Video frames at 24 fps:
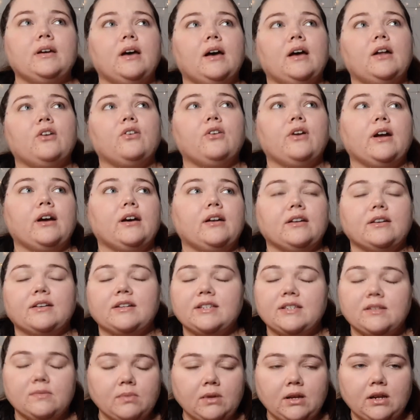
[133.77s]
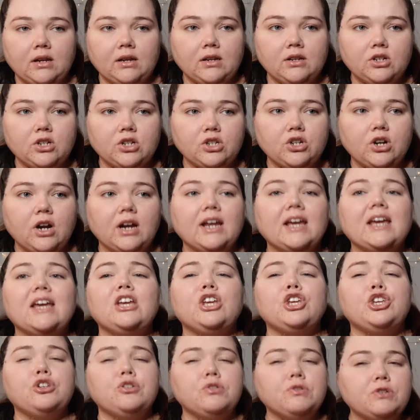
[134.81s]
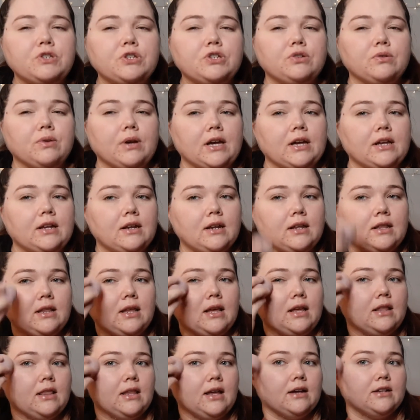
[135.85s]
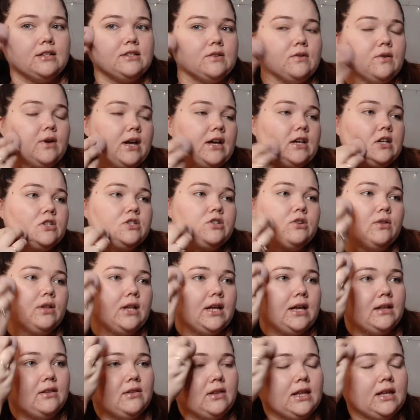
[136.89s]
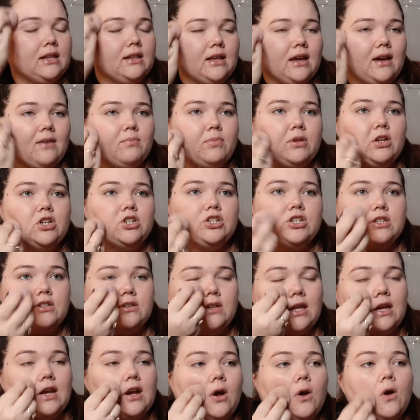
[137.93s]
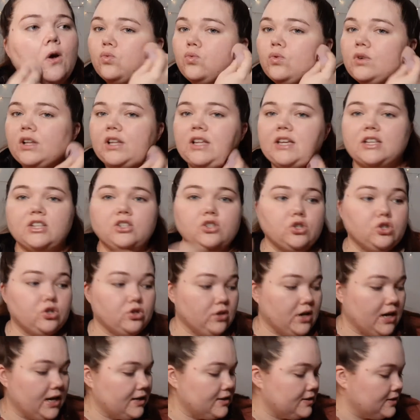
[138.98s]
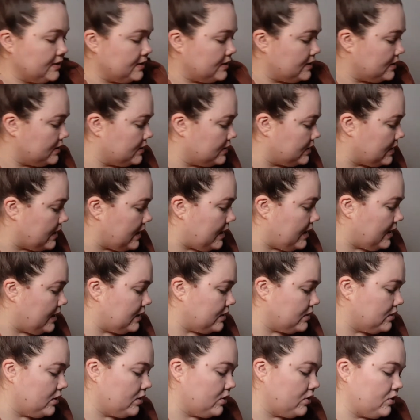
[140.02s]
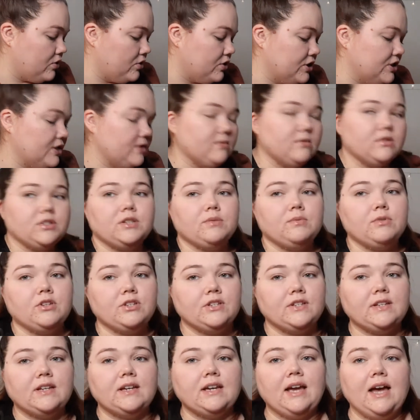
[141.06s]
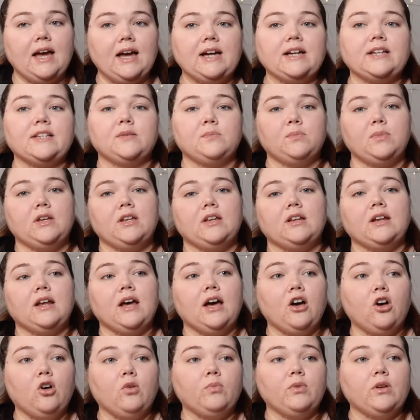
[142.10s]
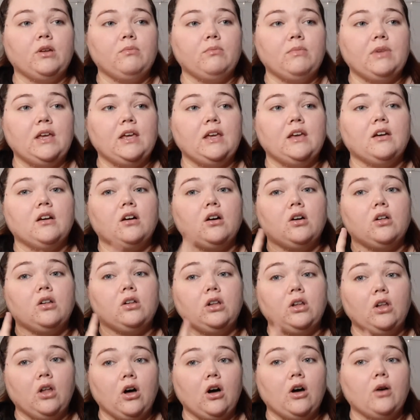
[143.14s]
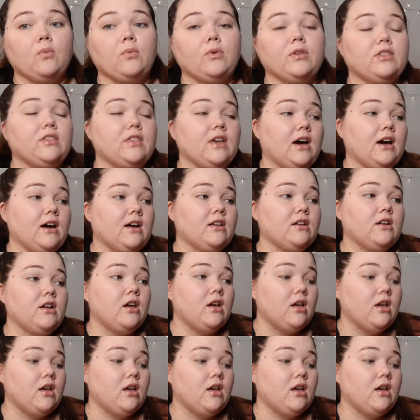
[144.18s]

I don't know how to explain it. Just trying to get used to it, and then that's okay. So like lately I've been just like really stressed, and Christmas music has been helping me a lot with that.